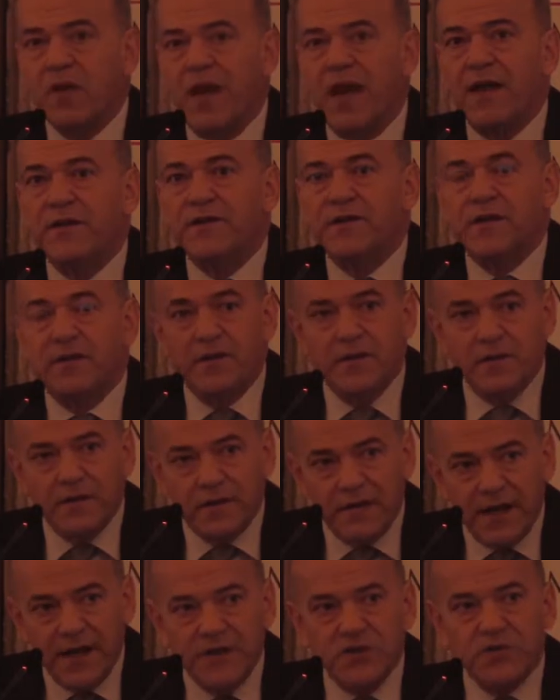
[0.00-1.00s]
And
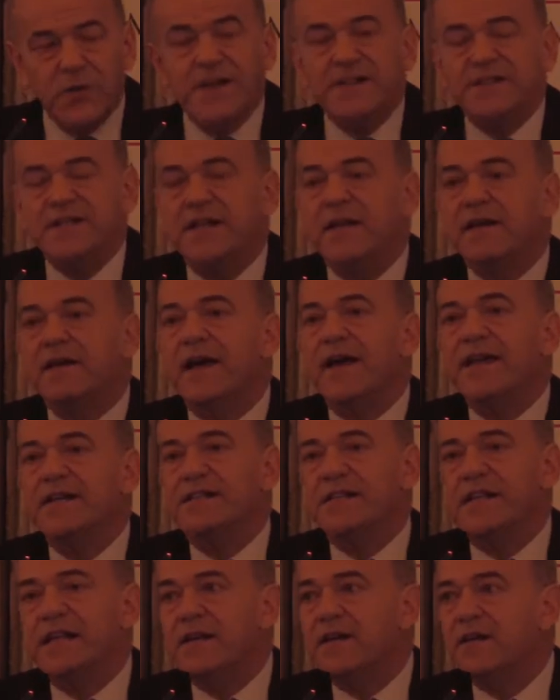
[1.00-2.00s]
in
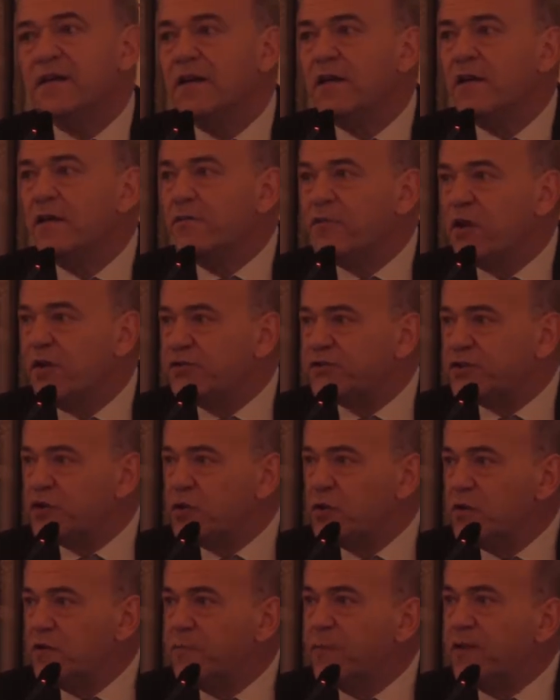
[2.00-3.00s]
2018, those
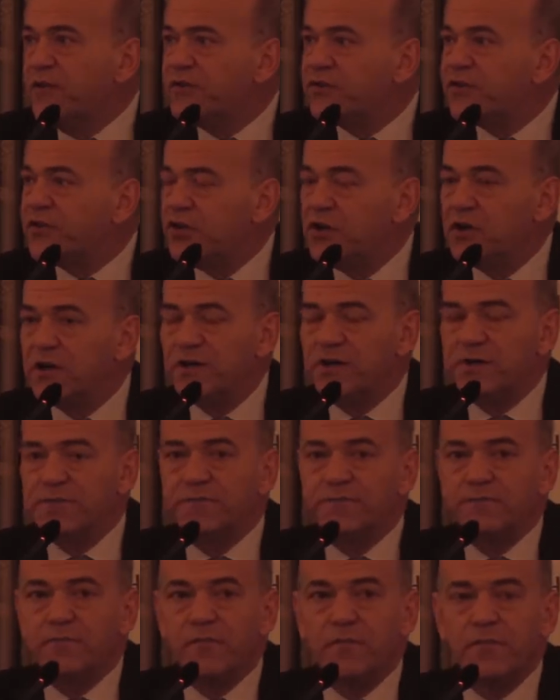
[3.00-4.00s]
two have been secured.
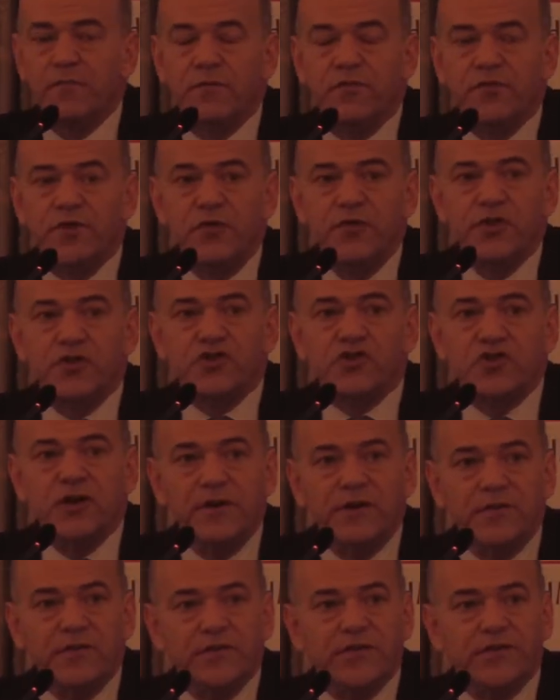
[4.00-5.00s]
So the
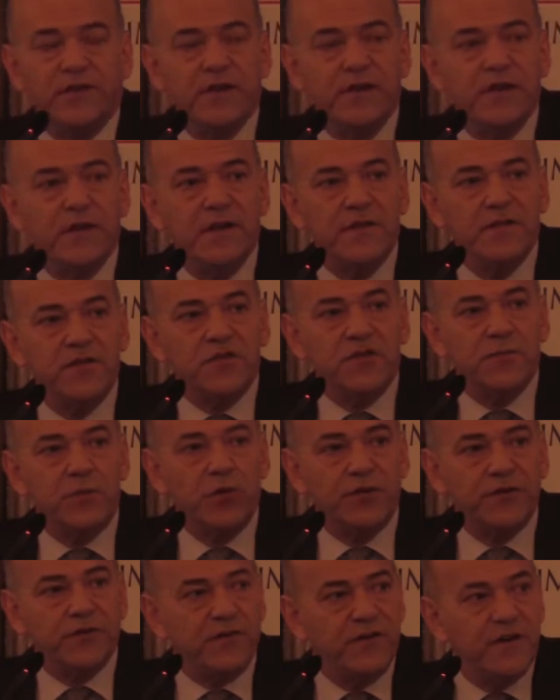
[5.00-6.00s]
assurance that
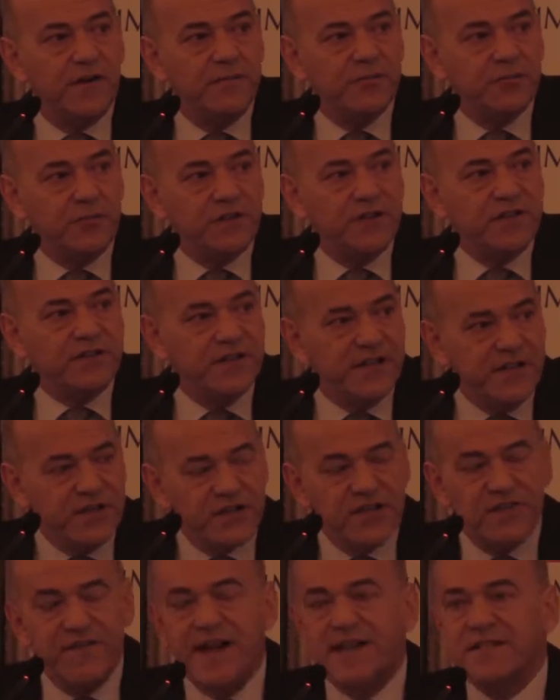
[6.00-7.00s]
Gibraltar firms will continue
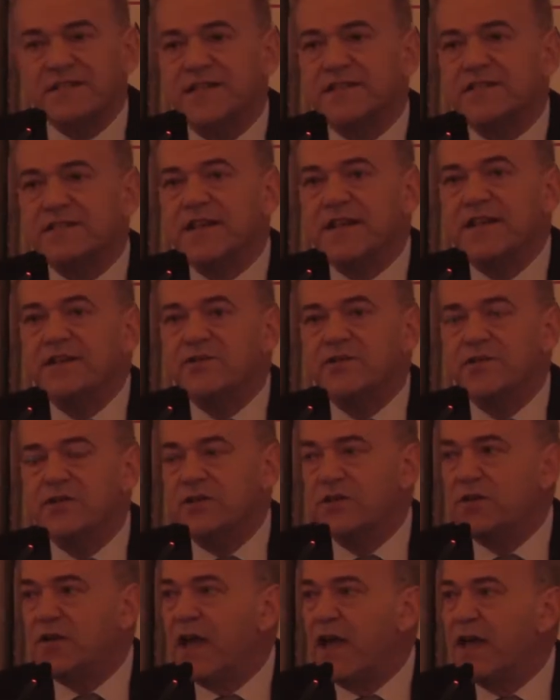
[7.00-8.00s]
to have access into
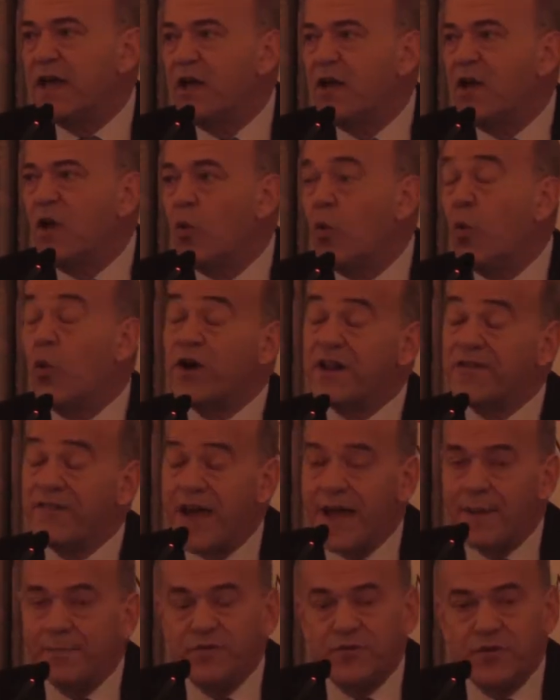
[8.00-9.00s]
the UK, whatever
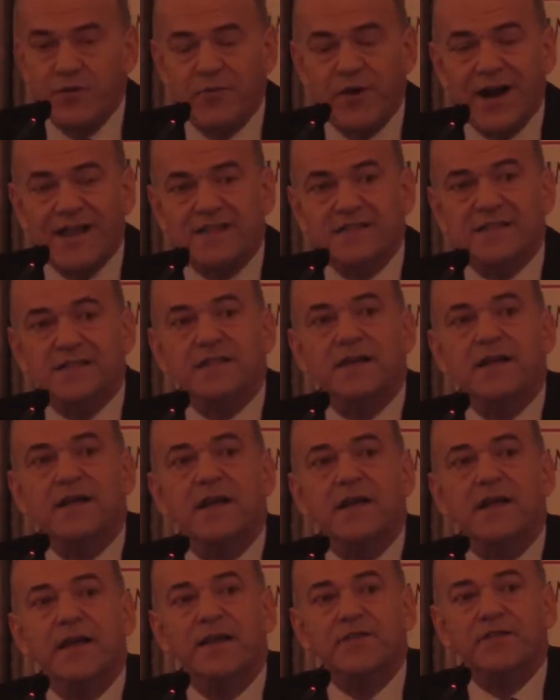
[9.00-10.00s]
happens with
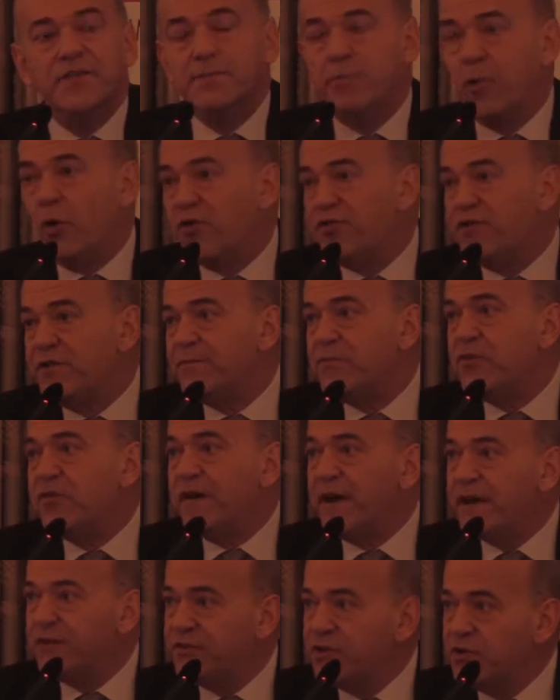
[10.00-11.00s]
Brexit, is important and
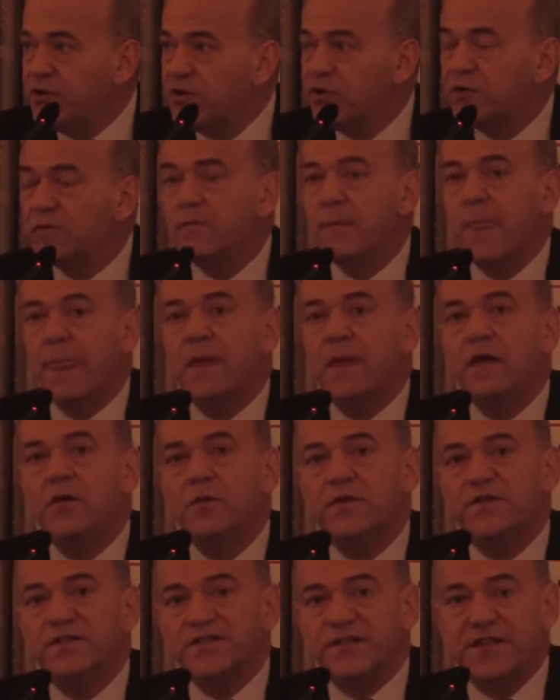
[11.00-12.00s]
provides you
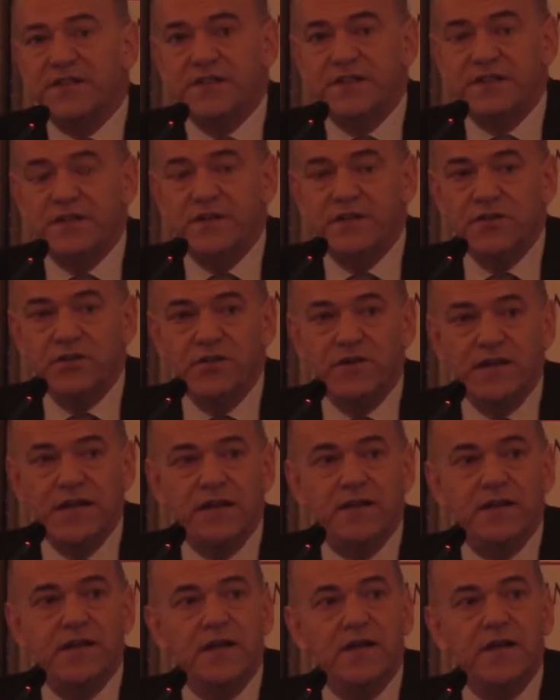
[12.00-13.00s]
with the certainty that you
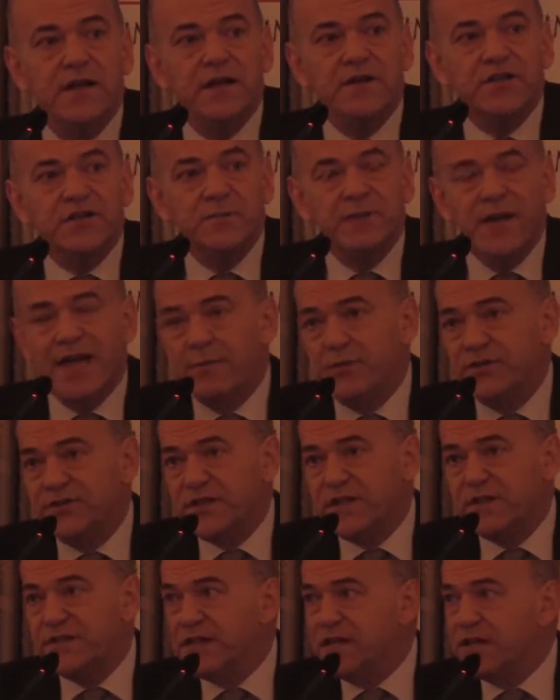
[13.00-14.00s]
need to be able
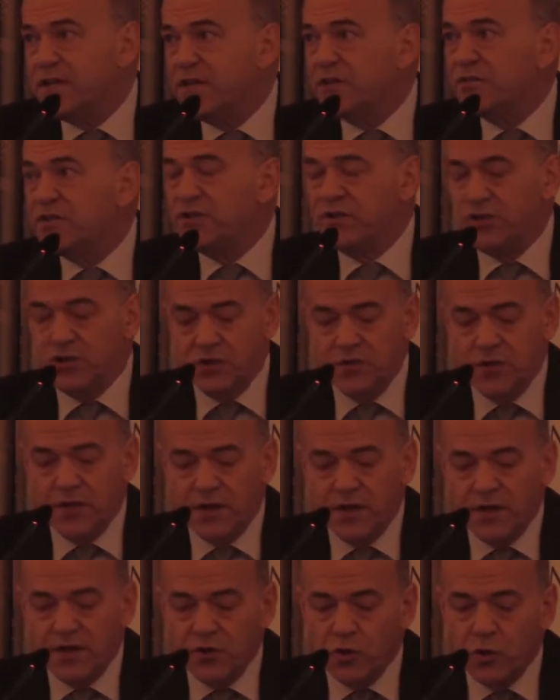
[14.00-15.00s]
to continue to do
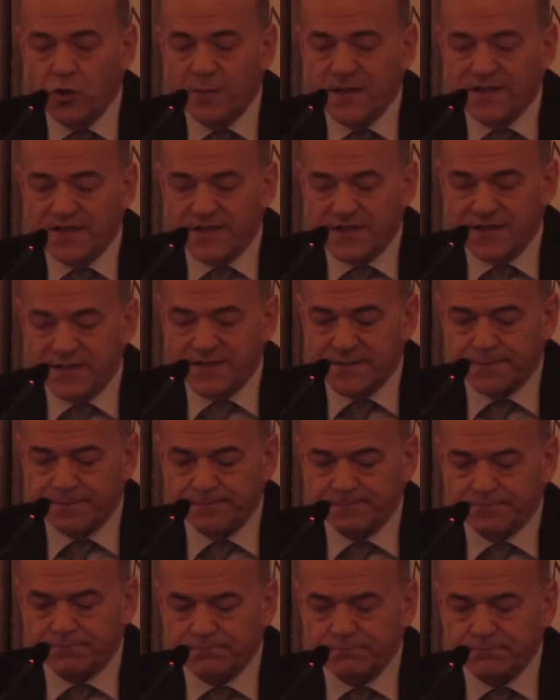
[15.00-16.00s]
your
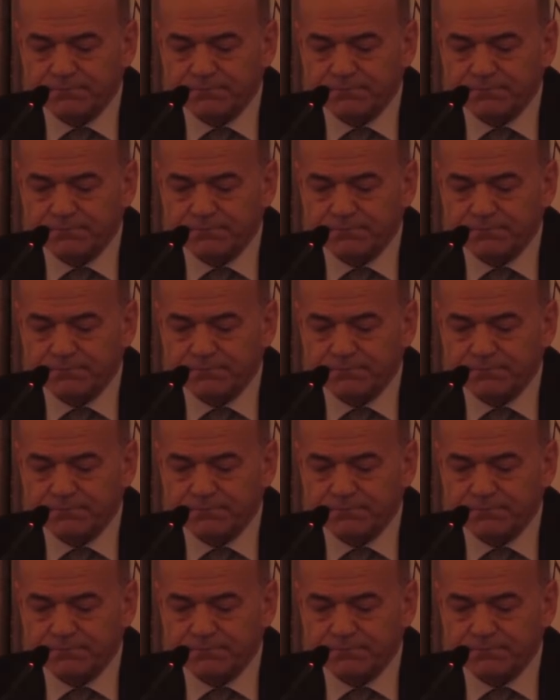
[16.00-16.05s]
business.